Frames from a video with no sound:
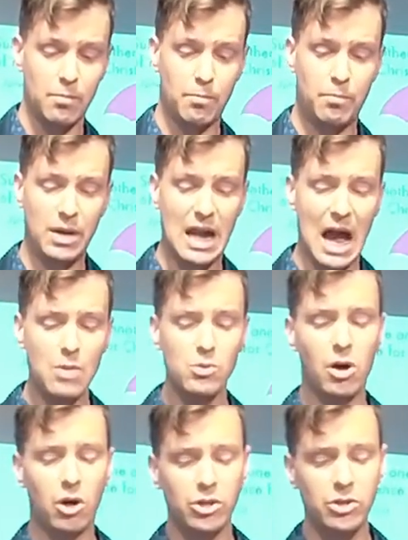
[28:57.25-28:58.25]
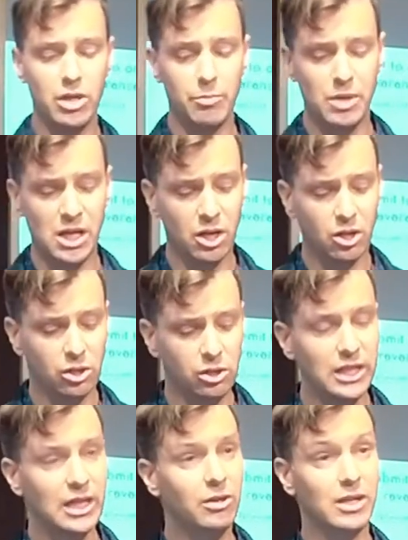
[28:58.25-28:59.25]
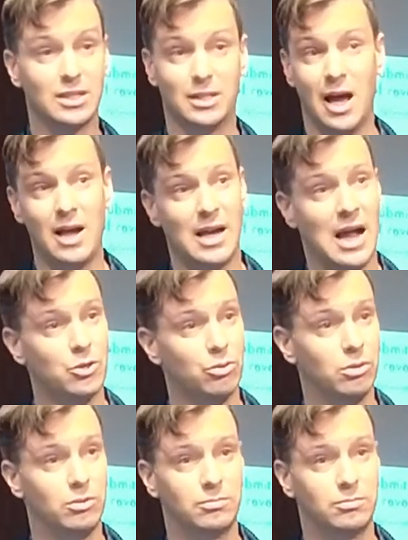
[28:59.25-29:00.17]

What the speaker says: But I would argue that being a good leader is not natural.